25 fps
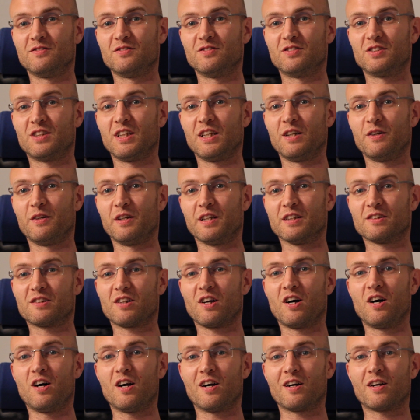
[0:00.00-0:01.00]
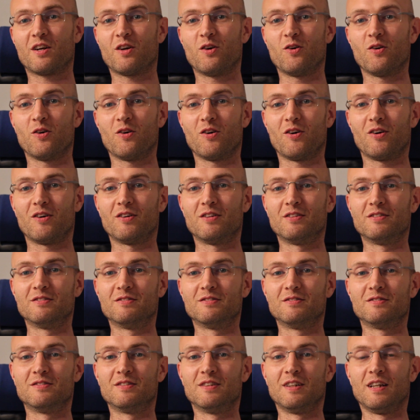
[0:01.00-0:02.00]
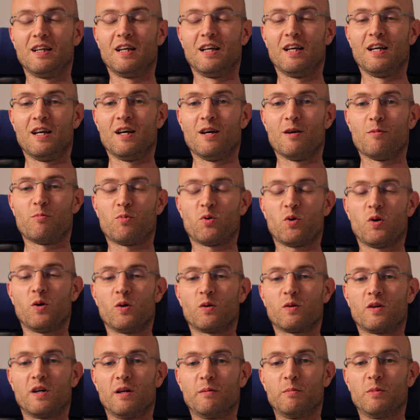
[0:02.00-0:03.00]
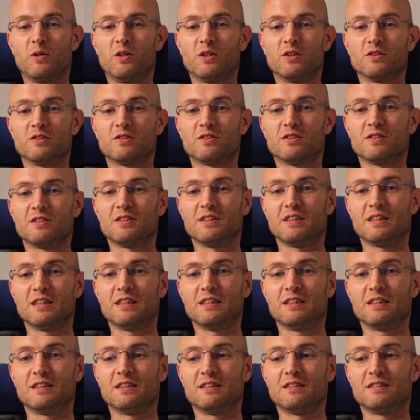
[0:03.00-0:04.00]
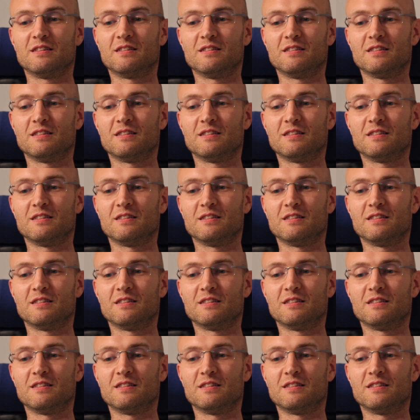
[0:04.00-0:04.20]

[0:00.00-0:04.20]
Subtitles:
serious hardcore programmers, and